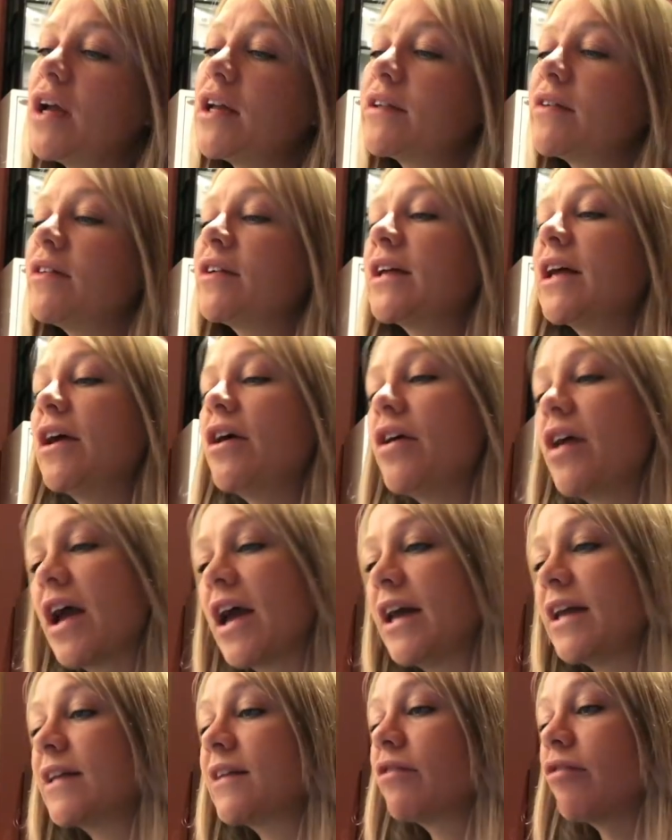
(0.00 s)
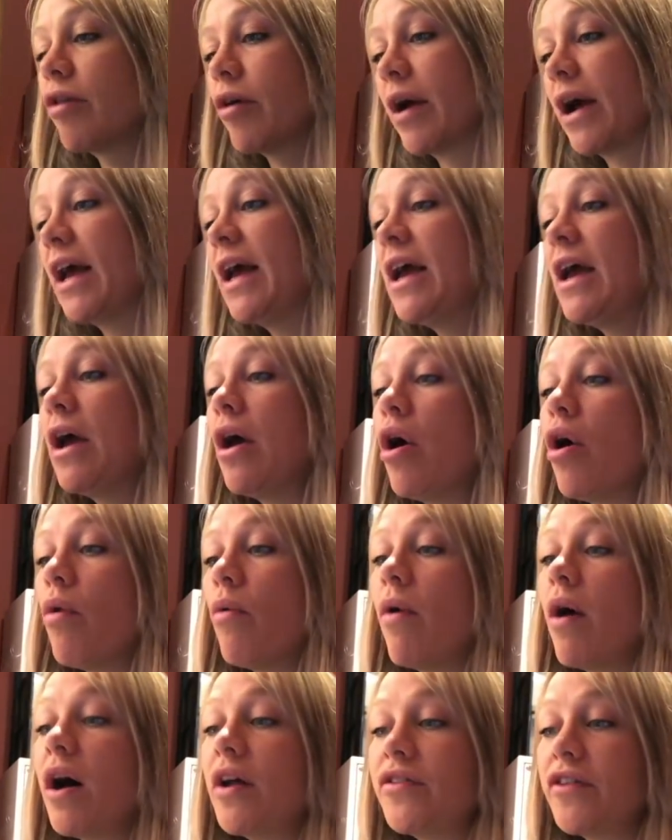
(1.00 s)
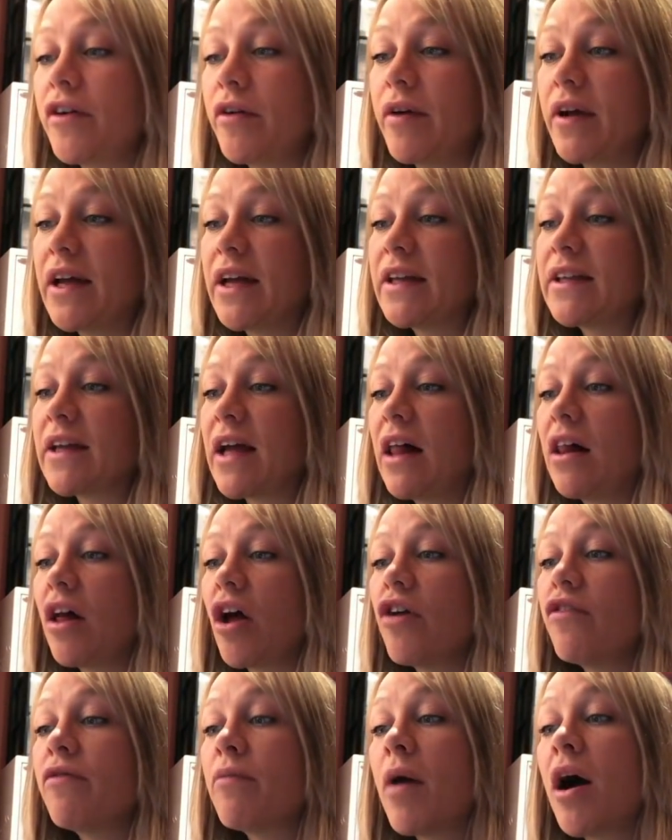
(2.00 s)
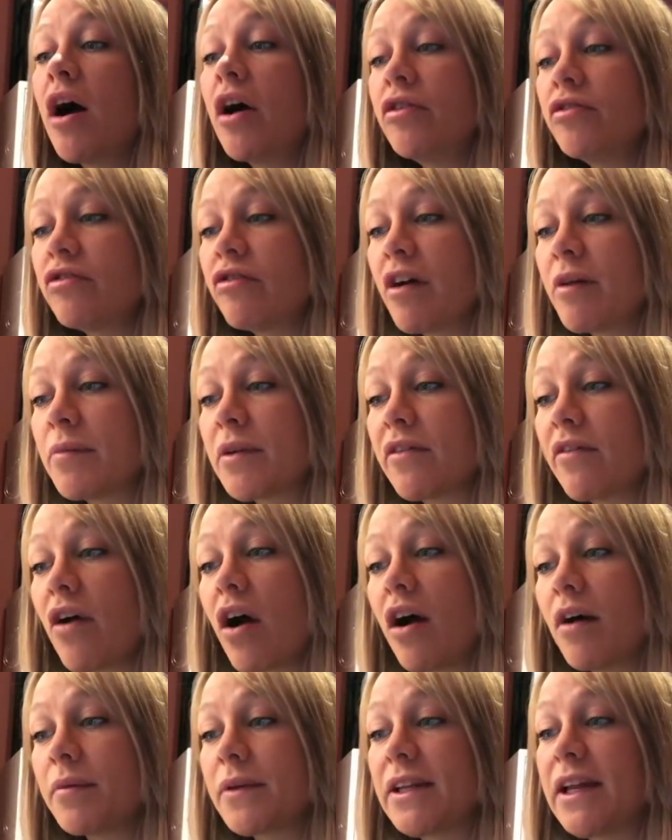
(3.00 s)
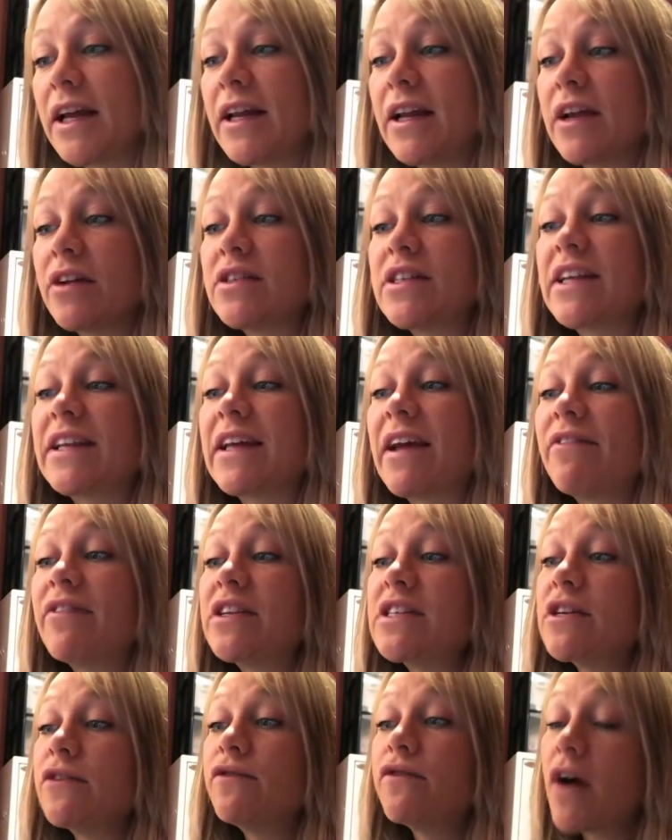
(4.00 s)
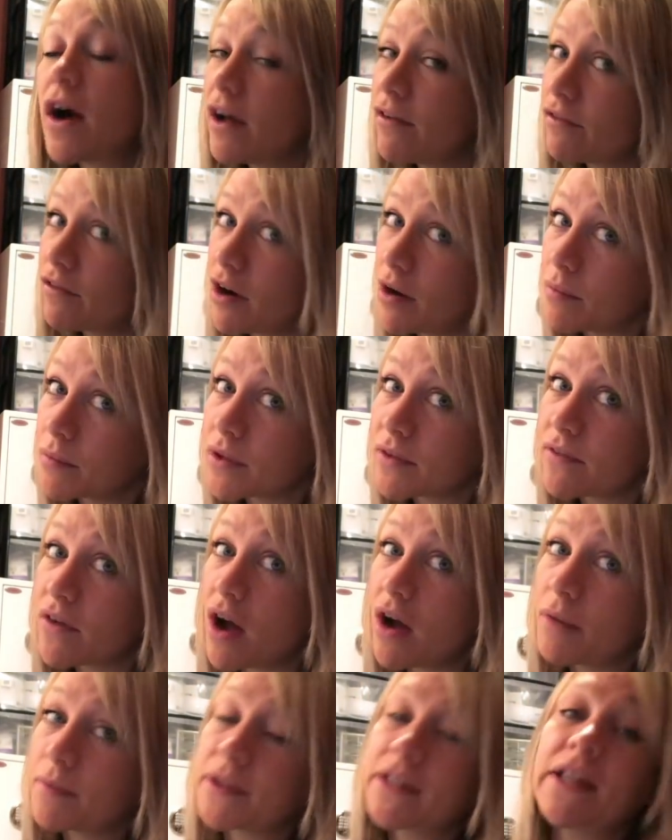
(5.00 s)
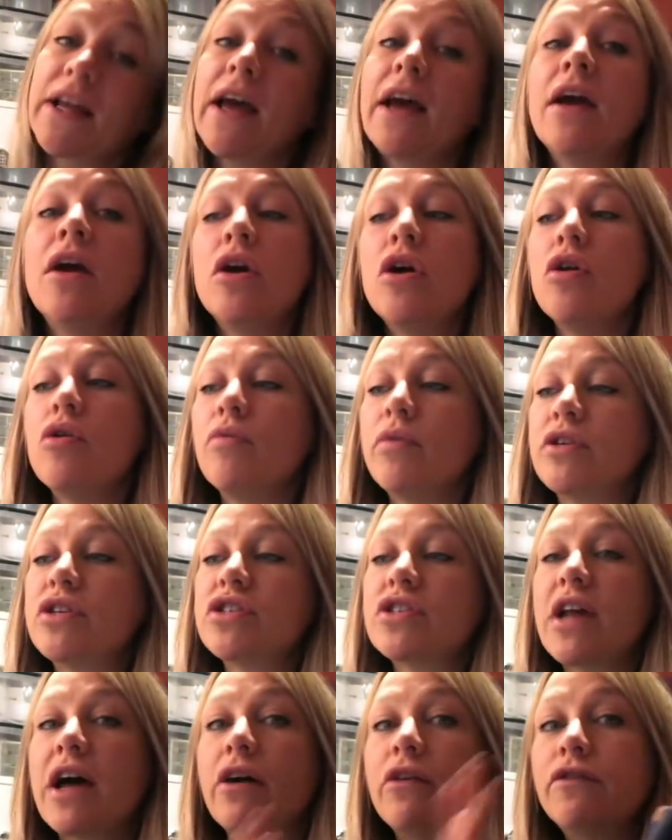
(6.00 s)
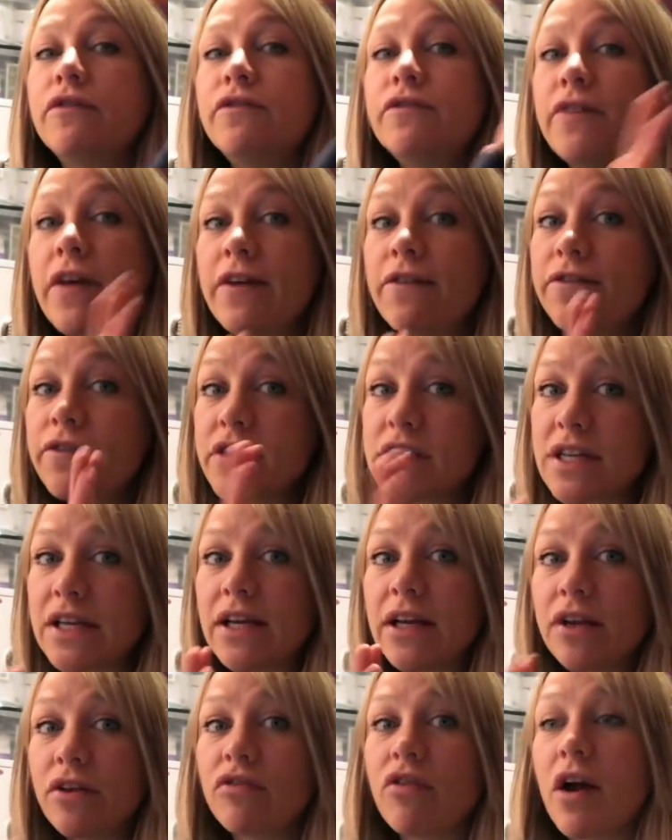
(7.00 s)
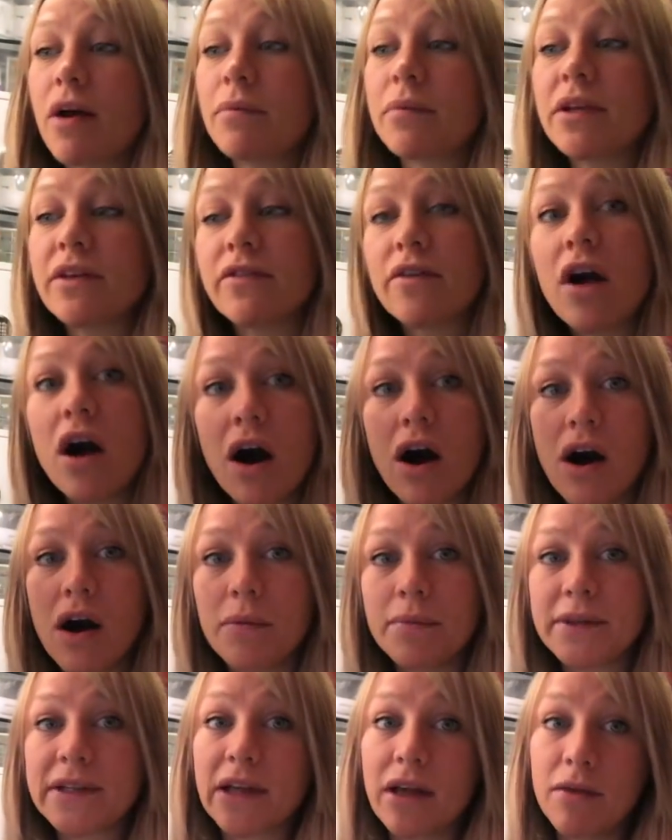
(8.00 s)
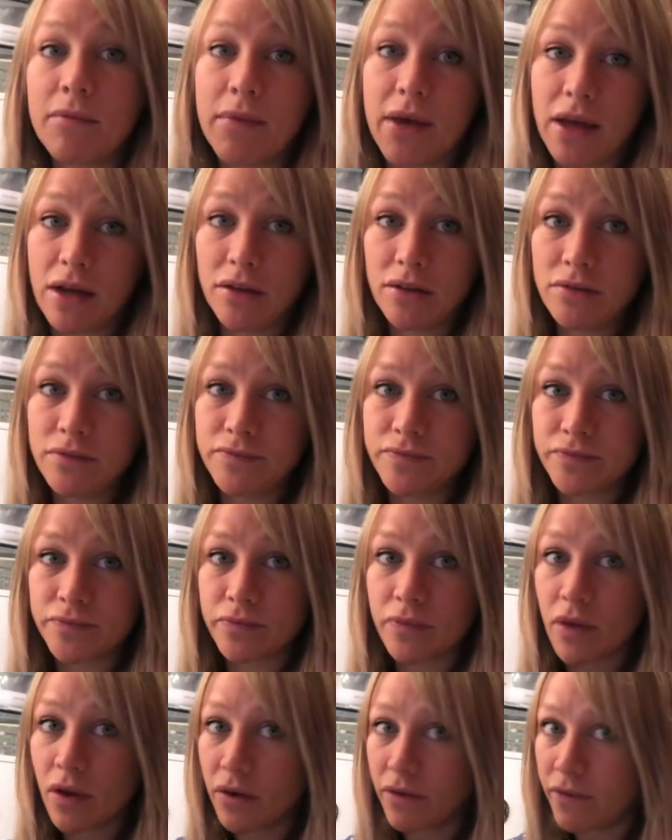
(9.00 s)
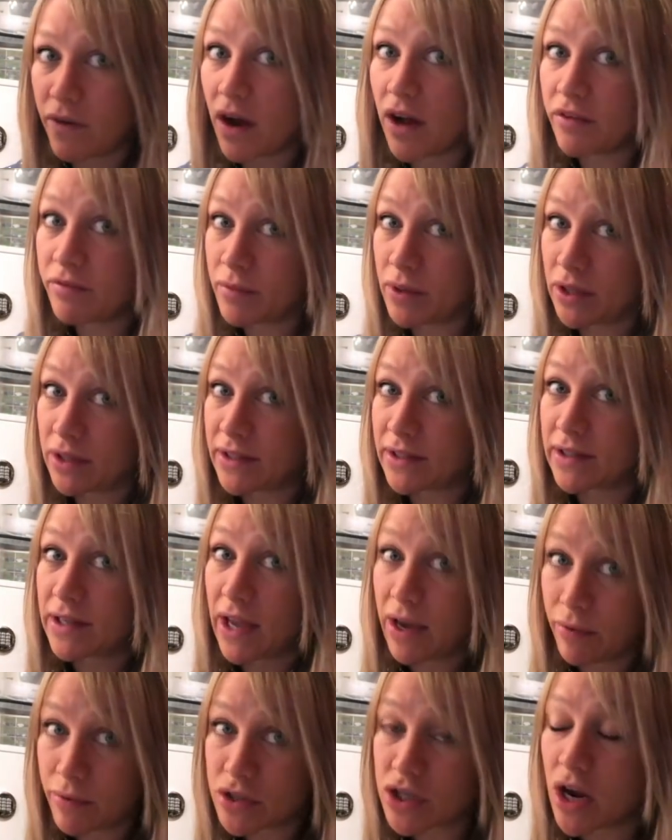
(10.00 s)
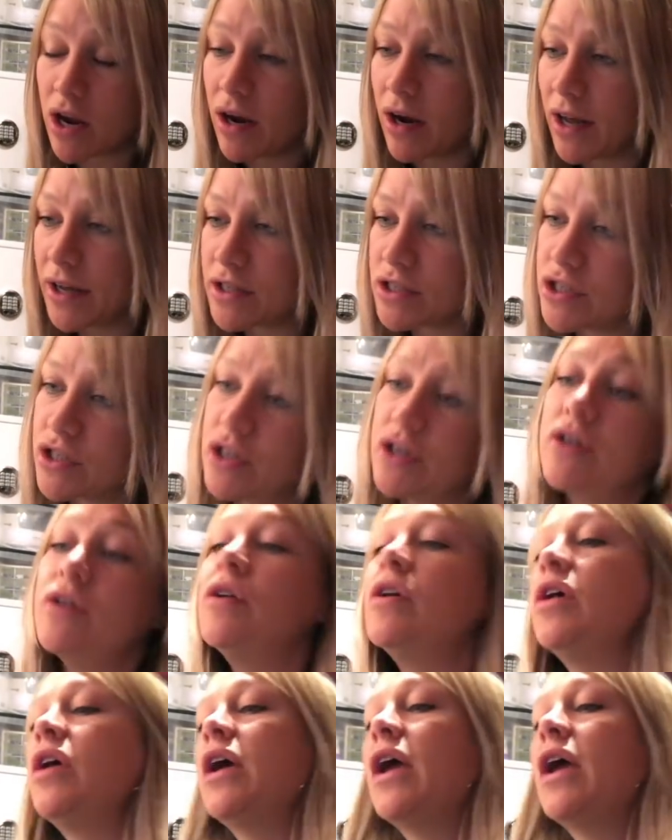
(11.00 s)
So I was like, okay, screw it. What I'll do is I'll go from 100 grams of carbs a day down to 75 grams of carbs a day, which is now 15 grams of carbs a meal, 5 meals a day, which I like to do.